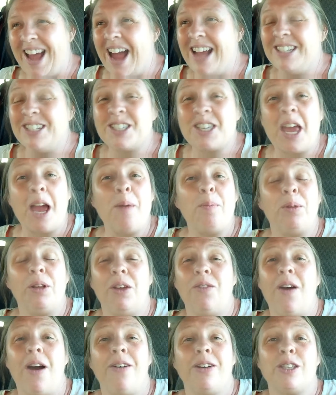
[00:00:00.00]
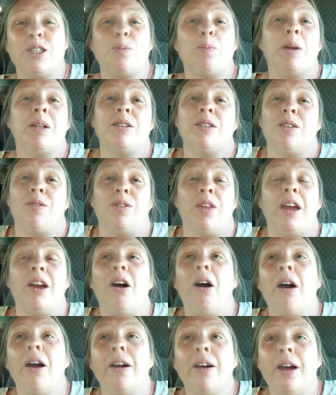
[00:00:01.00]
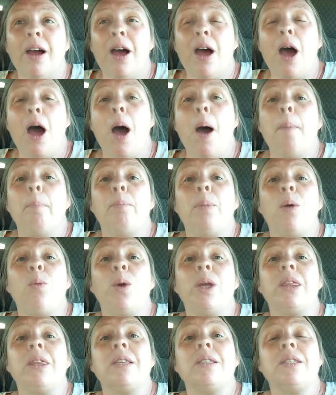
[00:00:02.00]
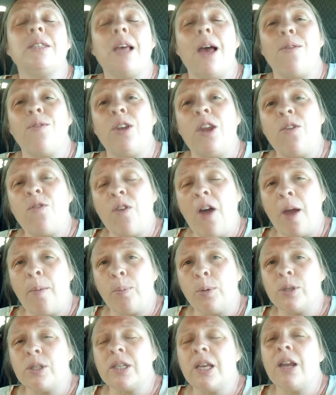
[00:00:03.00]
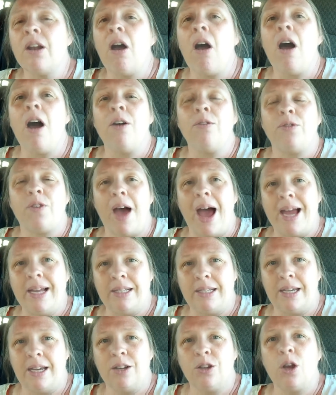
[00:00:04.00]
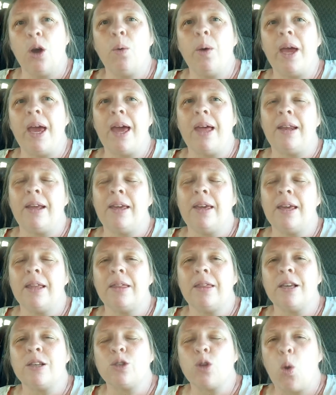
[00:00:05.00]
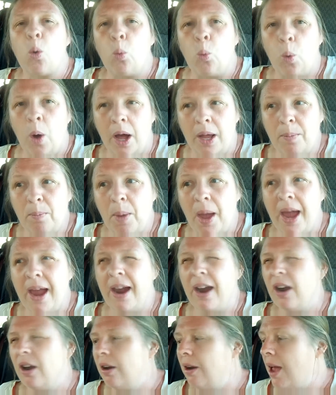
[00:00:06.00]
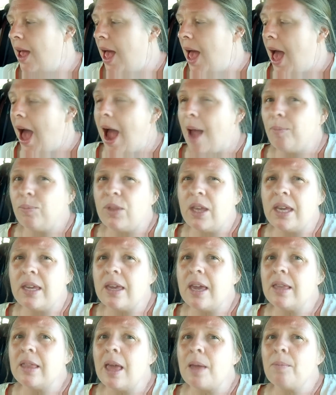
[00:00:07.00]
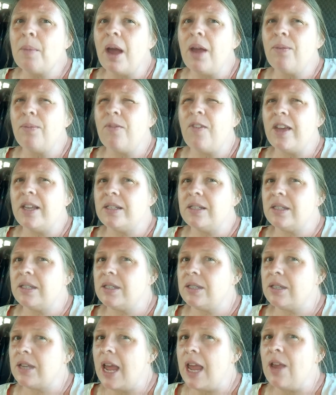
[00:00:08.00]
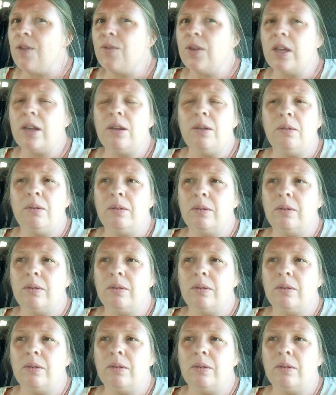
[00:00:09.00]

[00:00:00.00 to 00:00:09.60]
I just can't believe how expensive they are. But with the 75% off, I did go ahead and get this one pair. I'm thinking they might fit David.